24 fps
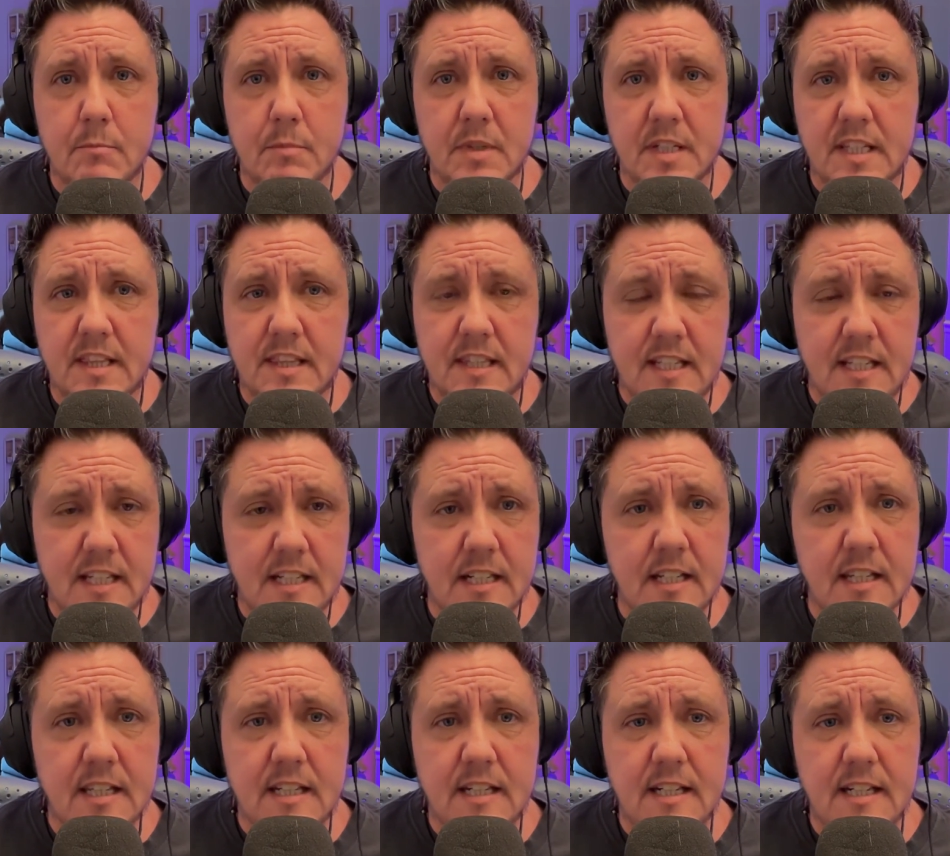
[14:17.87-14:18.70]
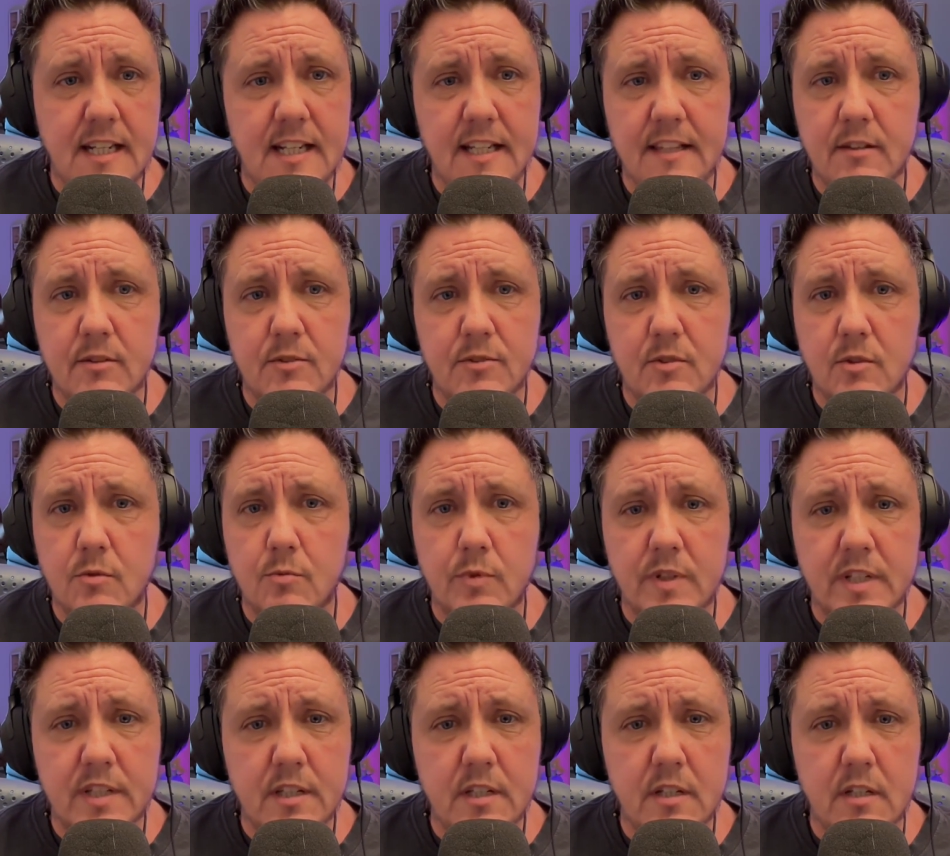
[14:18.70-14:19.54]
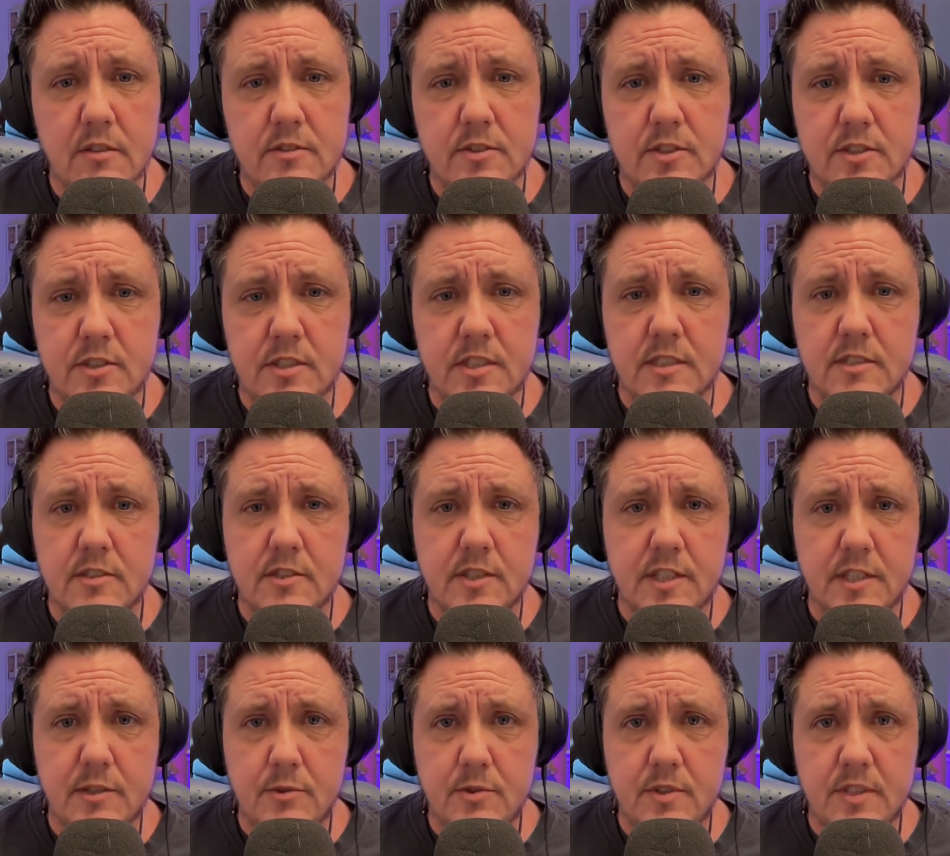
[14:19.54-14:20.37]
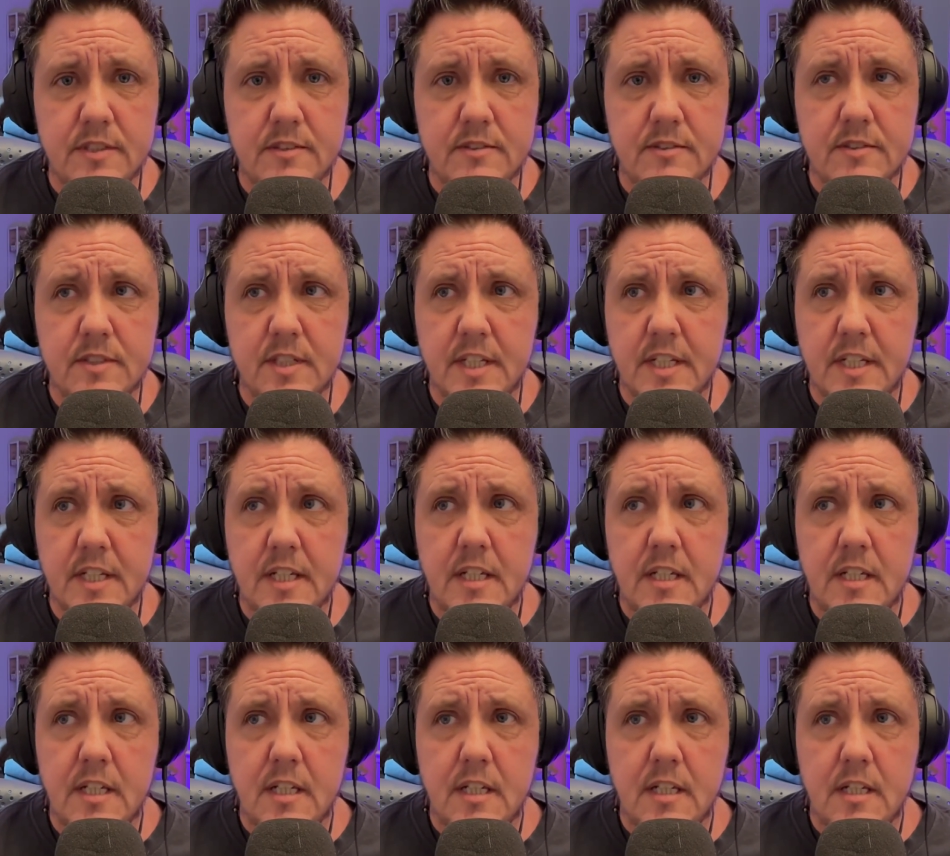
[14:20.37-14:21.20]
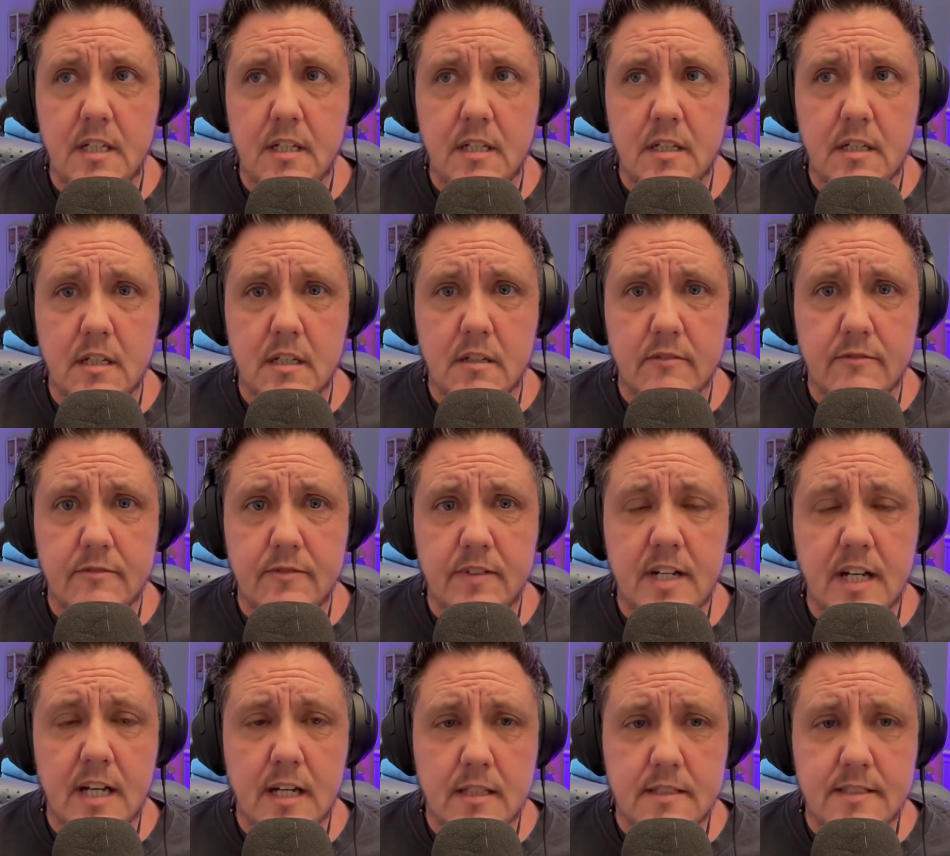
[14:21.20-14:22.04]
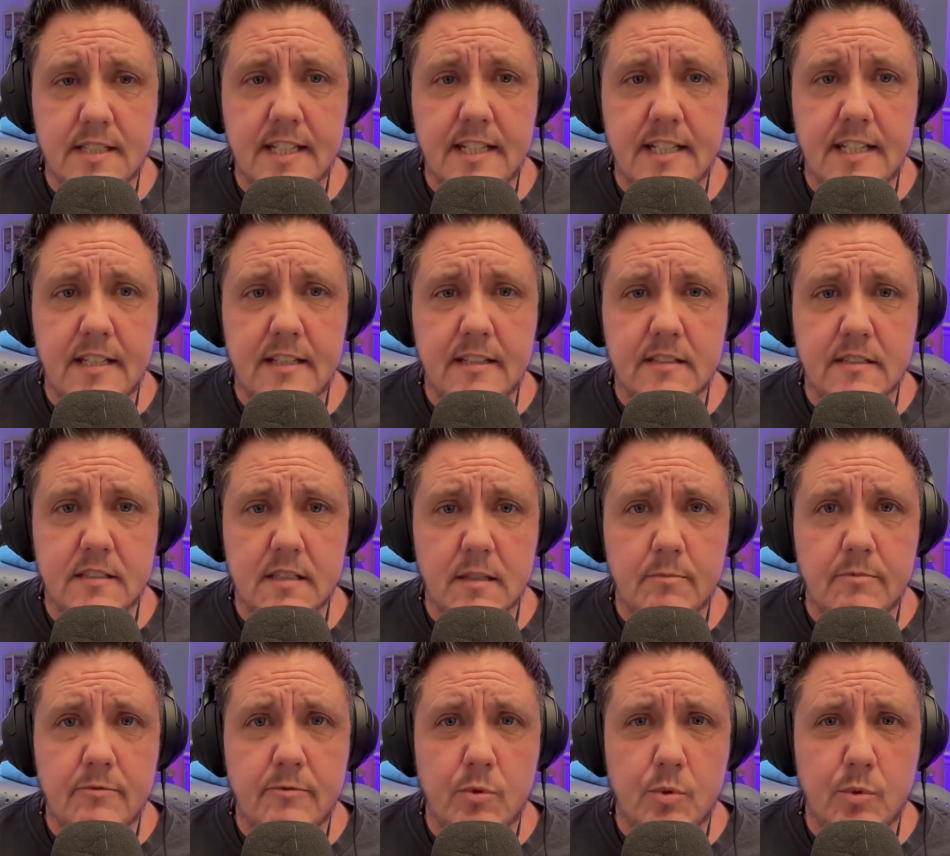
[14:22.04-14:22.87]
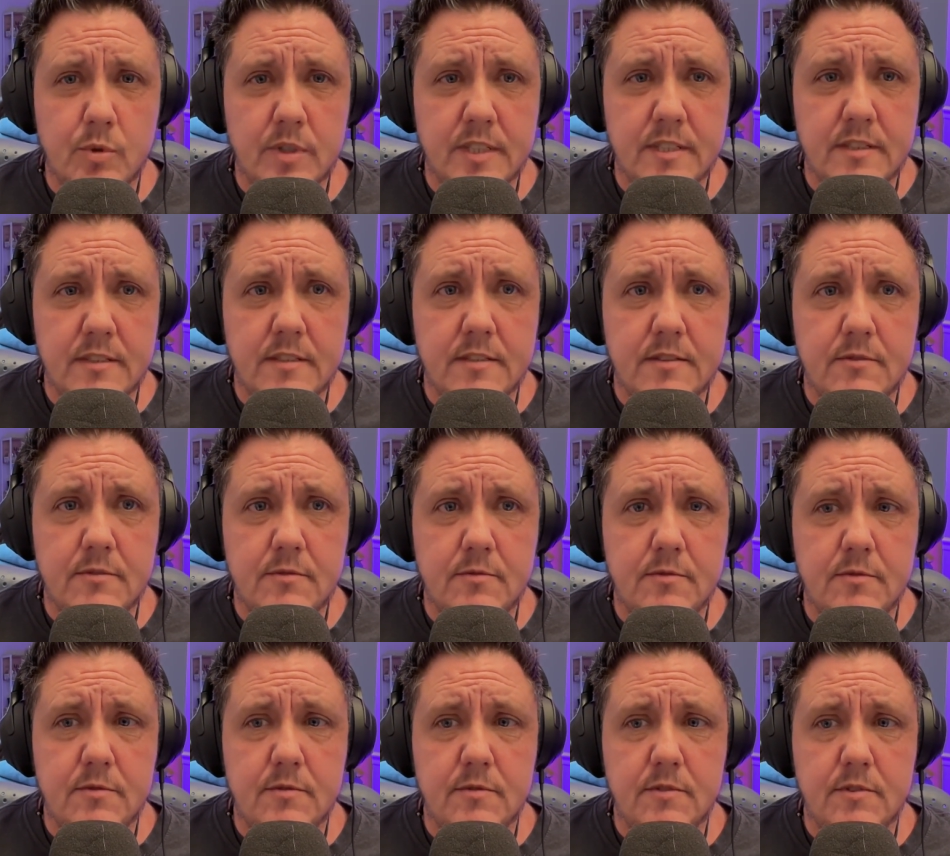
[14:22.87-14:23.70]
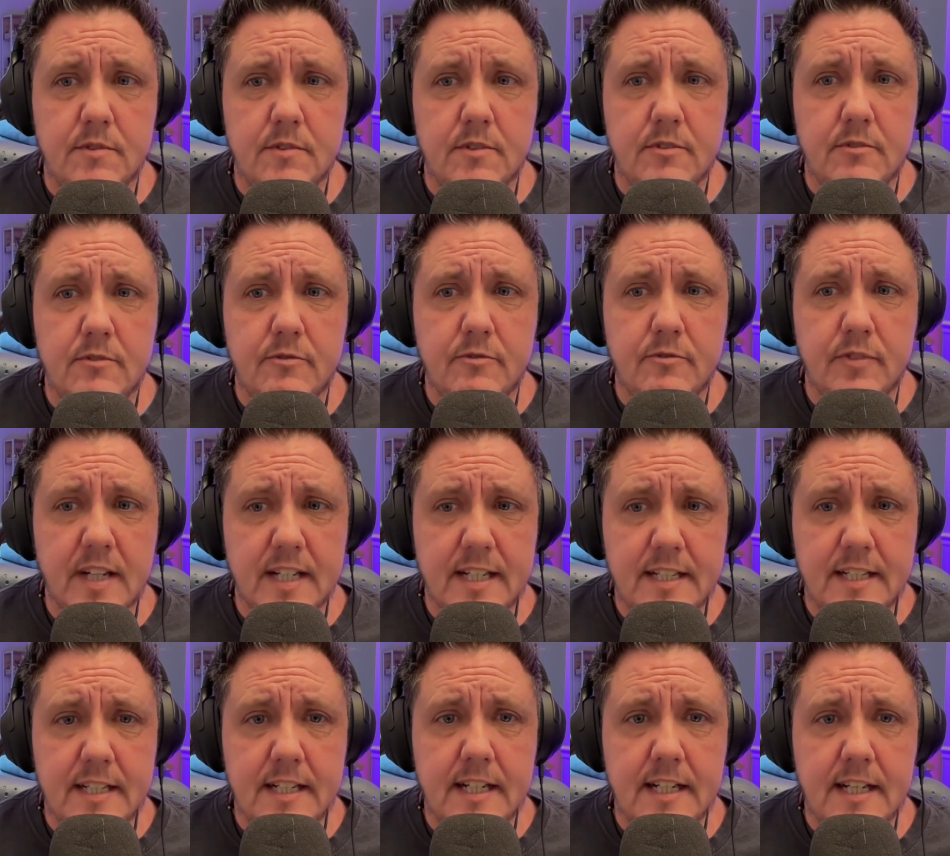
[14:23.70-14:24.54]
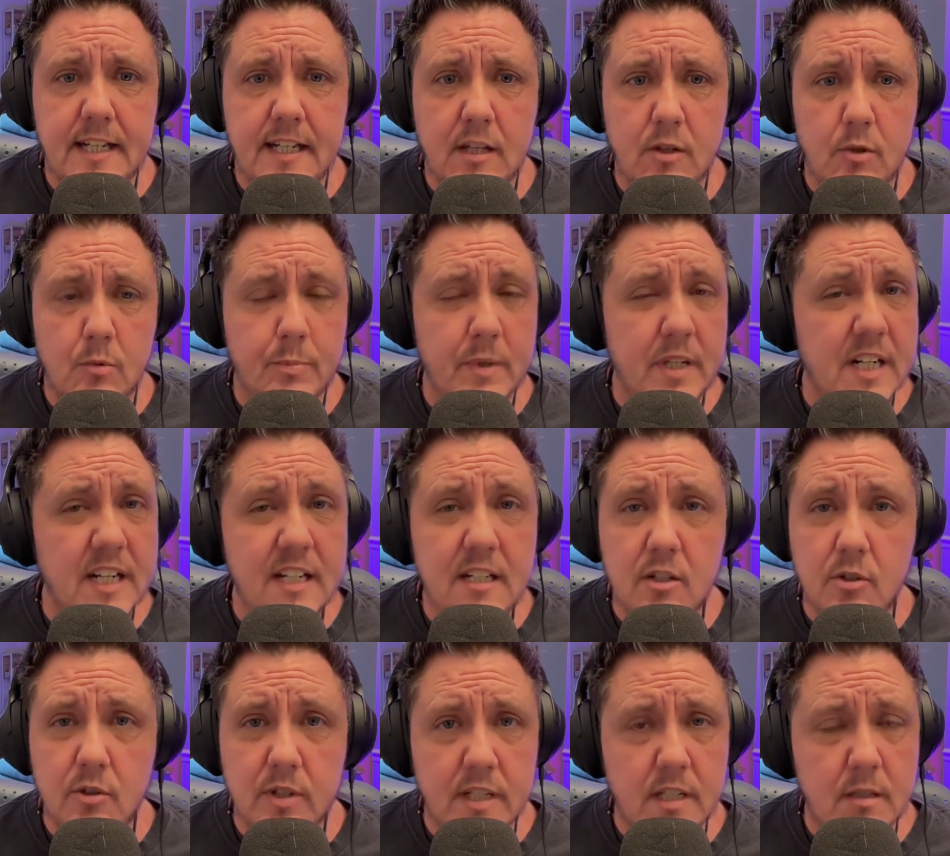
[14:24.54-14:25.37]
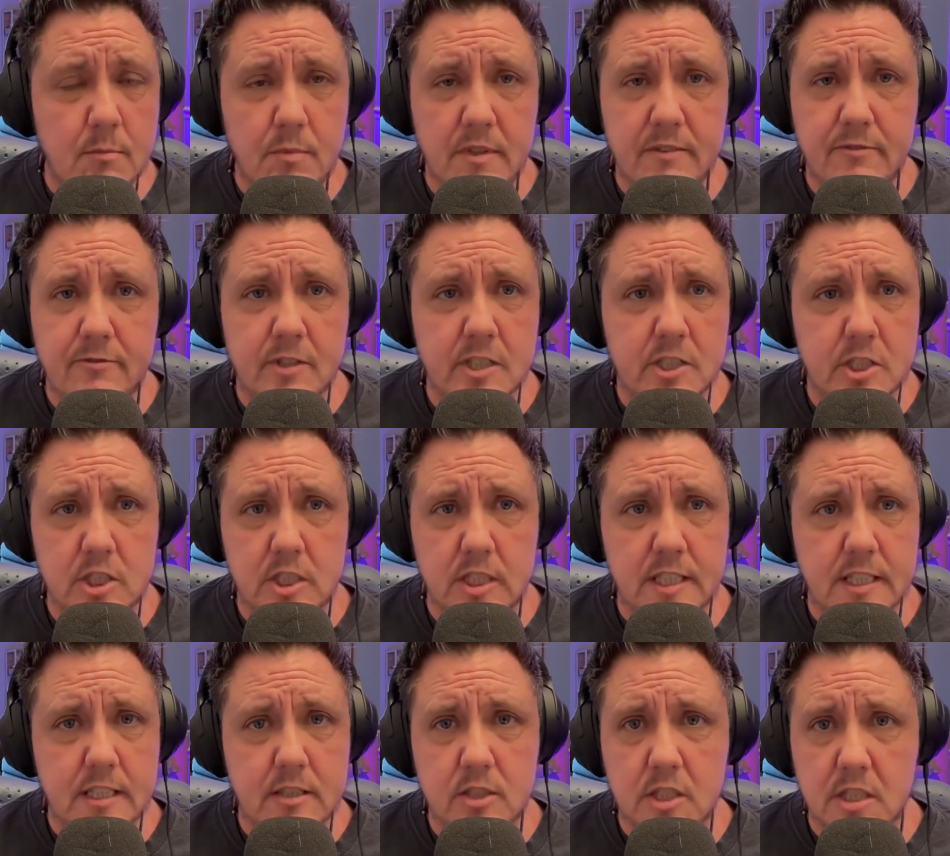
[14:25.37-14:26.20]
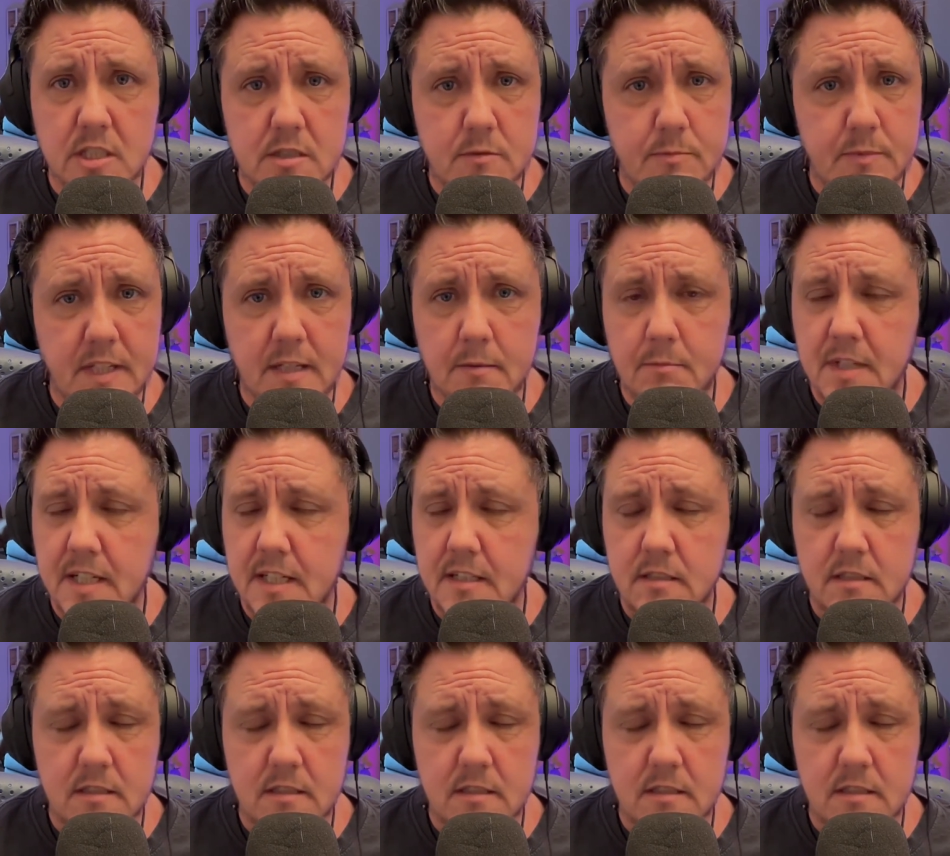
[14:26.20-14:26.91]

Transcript: But at the end of the day, those are really all just excuses of not taking the step forward to find help. And I know it can be frustrating. Trust me, I'm not